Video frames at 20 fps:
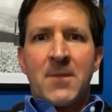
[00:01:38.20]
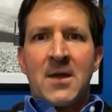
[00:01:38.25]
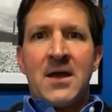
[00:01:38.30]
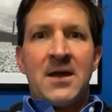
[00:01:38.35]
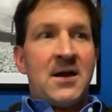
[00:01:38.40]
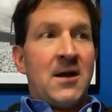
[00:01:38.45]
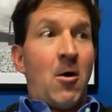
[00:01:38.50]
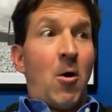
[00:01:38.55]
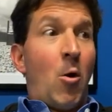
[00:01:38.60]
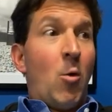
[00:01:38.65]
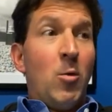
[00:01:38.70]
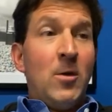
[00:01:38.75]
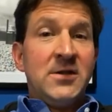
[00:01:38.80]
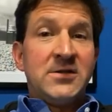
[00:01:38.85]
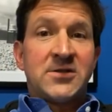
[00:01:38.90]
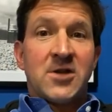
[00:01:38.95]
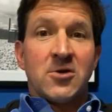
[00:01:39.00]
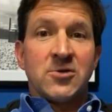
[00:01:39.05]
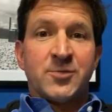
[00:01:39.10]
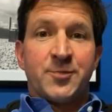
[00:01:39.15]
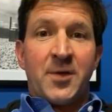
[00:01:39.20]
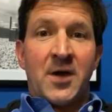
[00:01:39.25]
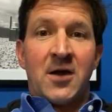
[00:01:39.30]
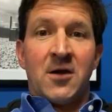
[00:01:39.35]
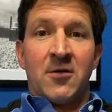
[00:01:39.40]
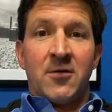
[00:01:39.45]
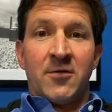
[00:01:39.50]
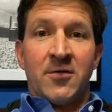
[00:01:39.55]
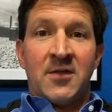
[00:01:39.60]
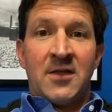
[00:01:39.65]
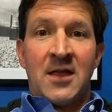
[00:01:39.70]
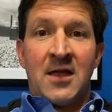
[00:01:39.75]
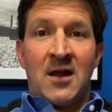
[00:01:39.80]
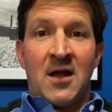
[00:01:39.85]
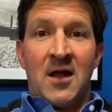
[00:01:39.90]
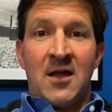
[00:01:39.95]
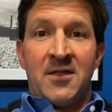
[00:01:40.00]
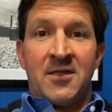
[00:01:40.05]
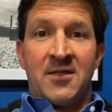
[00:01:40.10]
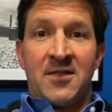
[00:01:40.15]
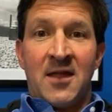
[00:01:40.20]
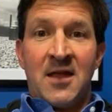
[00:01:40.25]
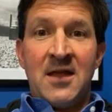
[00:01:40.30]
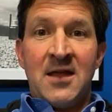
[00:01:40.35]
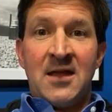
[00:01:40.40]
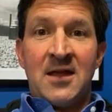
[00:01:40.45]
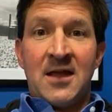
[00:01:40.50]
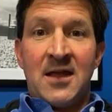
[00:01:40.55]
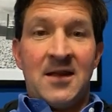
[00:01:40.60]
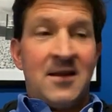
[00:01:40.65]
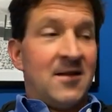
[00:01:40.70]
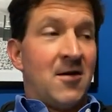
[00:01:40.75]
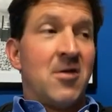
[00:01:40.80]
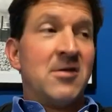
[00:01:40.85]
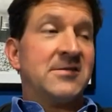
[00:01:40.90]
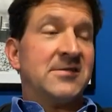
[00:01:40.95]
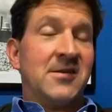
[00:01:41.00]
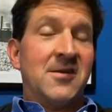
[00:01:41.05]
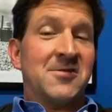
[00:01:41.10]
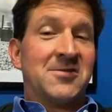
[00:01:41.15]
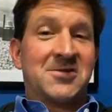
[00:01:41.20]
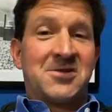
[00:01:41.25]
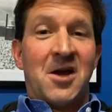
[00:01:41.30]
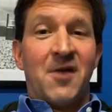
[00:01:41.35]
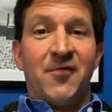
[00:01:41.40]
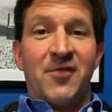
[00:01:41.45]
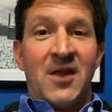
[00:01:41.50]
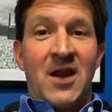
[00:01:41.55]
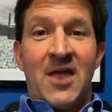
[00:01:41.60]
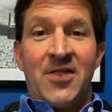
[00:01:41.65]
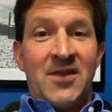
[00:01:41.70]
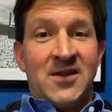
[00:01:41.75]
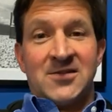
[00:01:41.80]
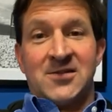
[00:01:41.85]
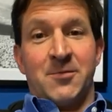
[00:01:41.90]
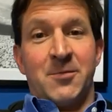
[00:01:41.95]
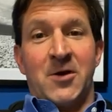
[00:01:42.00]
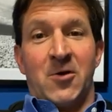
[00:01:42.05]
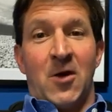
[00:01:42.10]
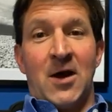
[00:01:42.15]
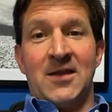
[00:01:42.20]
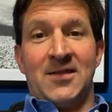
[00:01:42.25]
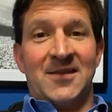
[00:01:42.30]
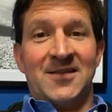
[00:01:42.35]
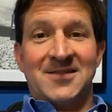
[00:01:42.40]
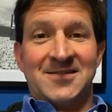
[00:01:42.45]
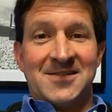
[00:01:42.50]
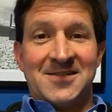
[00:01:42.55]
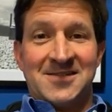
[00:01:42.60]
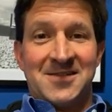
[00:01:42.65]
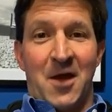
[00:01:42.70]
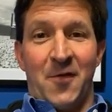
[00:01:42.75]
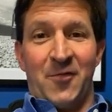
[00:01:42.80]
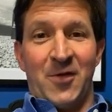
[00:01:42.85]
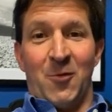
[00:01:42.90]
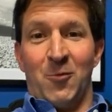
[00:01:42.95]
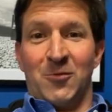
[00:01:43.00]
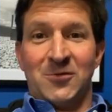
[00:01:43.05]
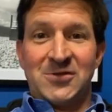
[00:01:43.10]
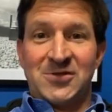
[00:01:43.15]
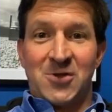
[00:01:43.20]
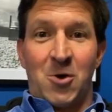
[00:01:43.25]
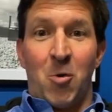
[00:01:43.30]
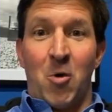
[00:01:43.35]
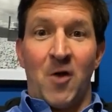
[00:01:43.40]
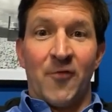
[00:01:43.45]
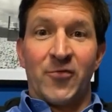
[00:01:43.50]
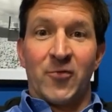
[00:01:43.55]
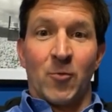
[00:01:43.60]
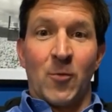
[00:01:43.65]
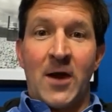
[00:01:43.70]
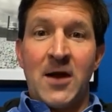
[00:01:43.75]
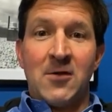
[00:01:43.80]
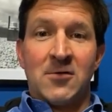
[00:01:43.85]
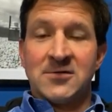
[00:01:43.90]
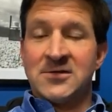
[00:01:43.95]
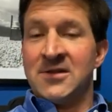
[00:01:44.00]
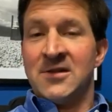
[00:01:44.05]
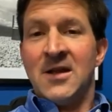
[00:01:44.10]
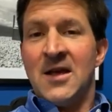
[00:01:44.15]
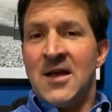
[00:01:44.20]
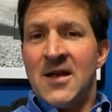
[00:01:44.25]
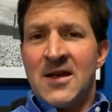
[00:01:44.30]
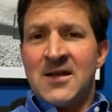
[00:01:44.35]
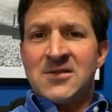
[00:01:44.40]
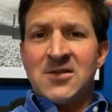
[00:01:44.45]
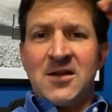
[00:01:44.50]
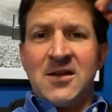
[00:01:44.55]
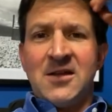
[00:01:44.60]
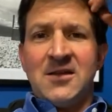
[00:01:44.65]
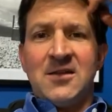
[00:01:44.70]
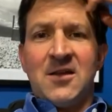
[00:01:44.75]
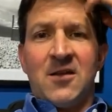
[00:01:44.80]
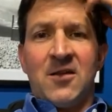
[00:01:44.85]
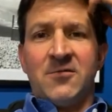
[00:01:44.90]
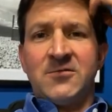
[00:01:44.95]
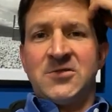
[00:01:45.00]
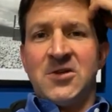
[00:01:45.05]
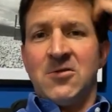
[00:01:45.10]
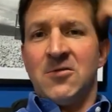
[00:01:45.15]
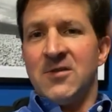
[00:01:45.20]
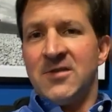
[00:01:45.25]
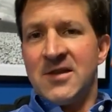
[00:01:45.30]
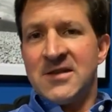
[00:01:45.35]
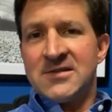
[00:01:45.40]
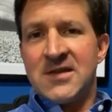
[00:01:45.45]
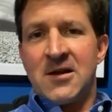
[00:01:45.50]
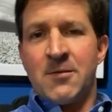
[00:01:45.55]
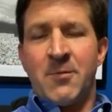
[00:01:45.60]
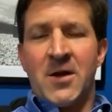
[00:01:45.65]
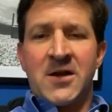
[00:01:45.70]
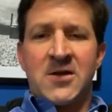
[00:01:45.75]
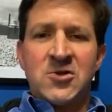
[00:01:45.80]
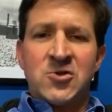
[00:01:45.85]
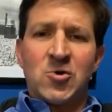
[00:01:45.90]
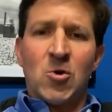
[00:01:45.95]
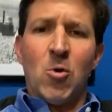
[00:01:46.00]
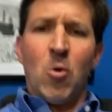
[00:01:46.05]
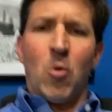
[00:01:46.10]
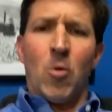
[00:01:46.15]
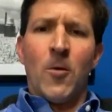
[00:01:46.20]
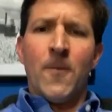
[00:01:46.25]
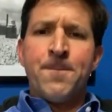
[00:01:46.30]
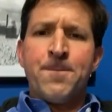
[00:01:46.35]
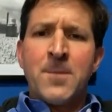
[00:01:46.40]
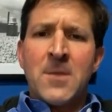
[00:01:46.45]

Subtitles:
And it always goes better than I think. And honestly, there's stuff that I think is going to be great. This is the stuff that will just go off the rails. And it's generally things out of my control.